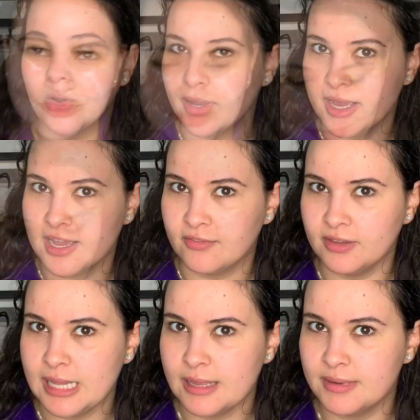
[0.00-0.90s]
Okay, I
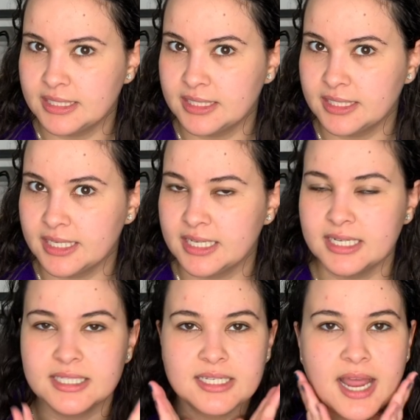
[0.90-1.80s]
feel like my
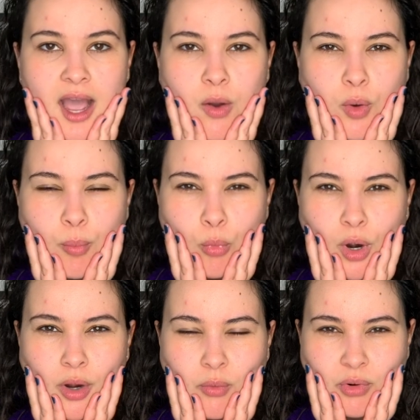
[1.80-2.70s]
skin is now
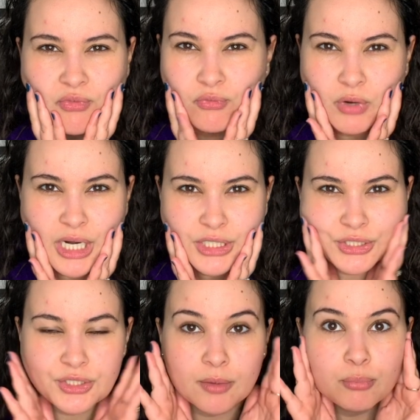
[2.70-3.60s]
more
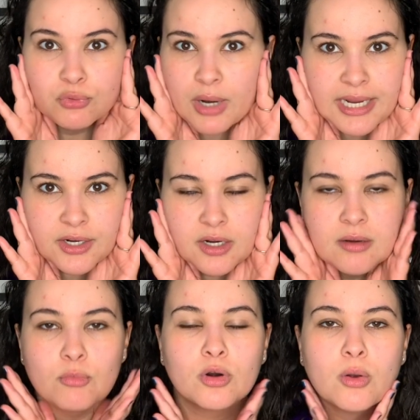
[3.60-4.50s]
refreshed,
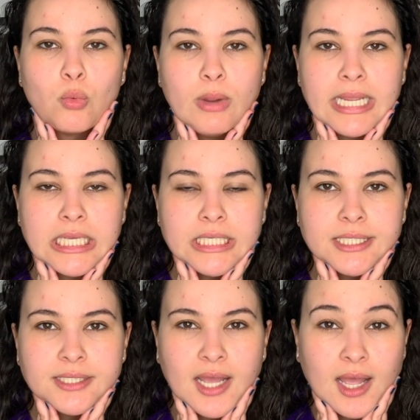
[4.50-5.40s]
brighter, more
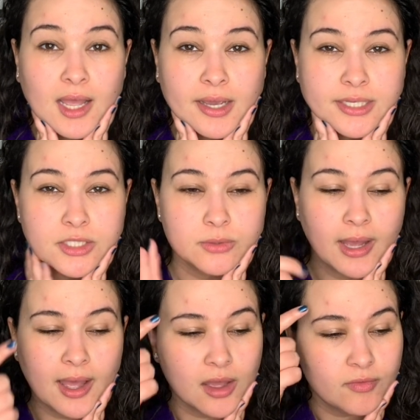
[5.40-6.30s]
awakened. I do
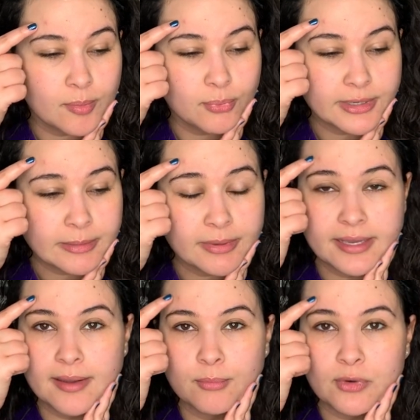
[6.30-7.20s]
have a pretty
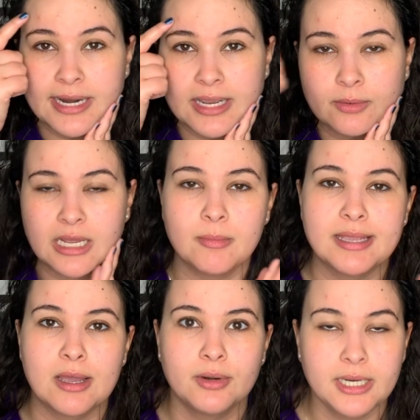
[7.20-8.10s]
big breakout
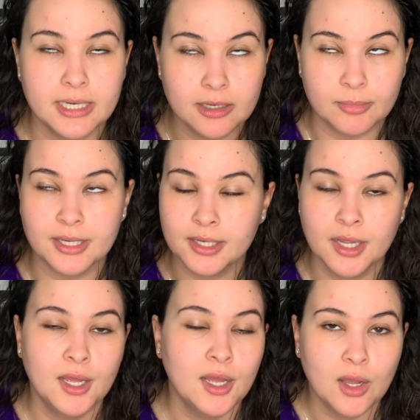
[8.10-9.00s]
coming out here, but
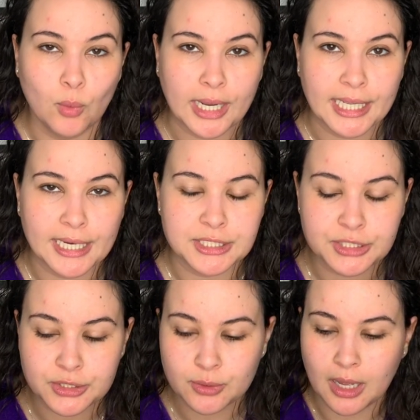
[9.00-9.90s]
what can I
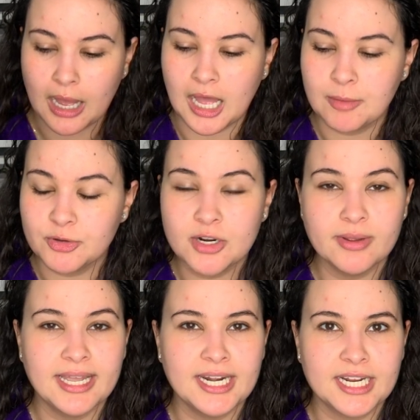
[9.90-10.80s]
do? Uh, I'm gonna go
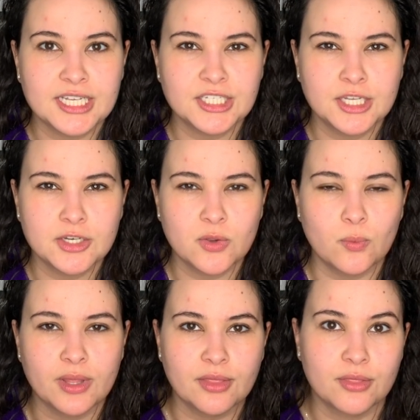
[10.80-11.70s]
ahead and continue
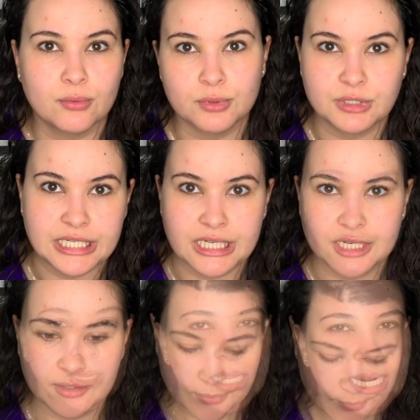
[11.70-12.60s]
with the
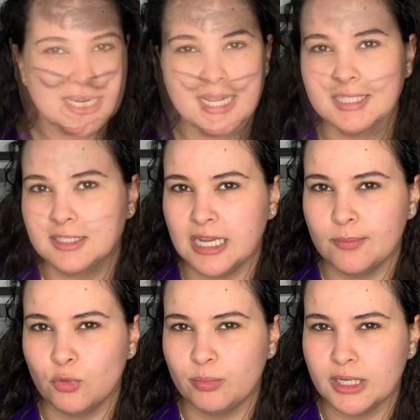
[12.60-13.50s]
routine. Next
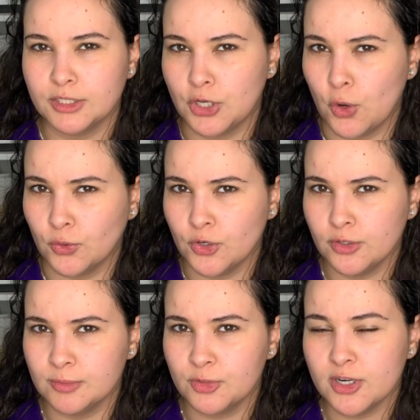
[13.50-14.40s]
step would be a
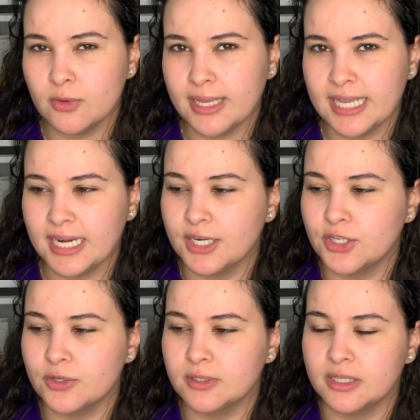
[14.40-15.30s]
toner. So I'm gonna go ahead
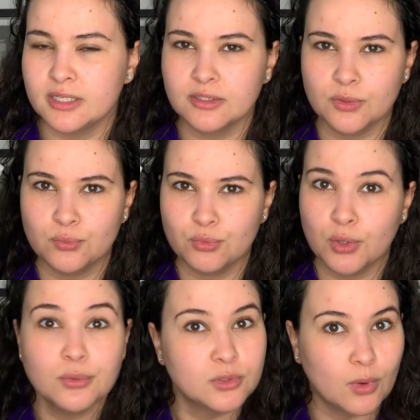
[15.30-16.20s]
and use this
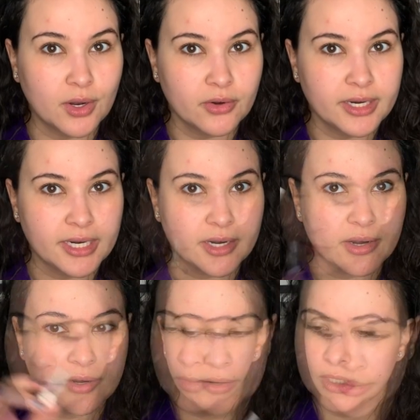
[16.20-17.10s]
rose water
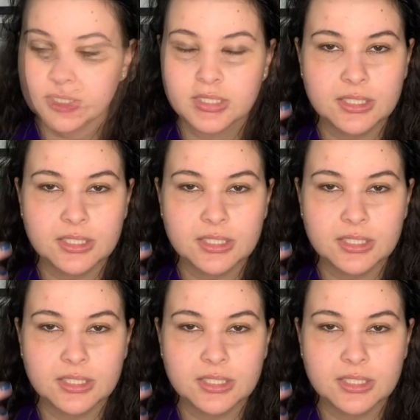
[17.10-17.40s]
here. This